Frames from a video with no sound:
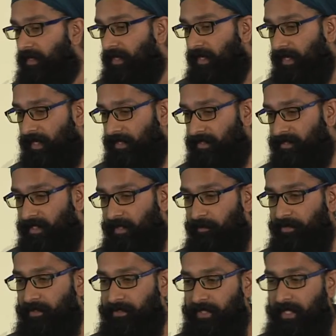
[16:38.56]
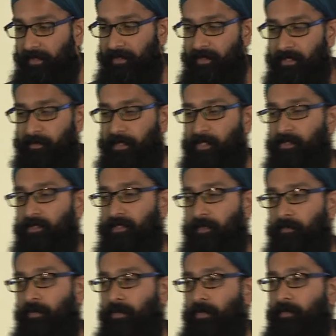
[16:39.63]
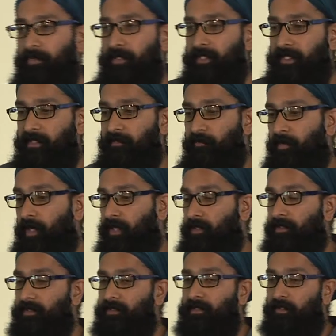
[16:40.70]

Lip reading: and built out a spatial temporal predictive models.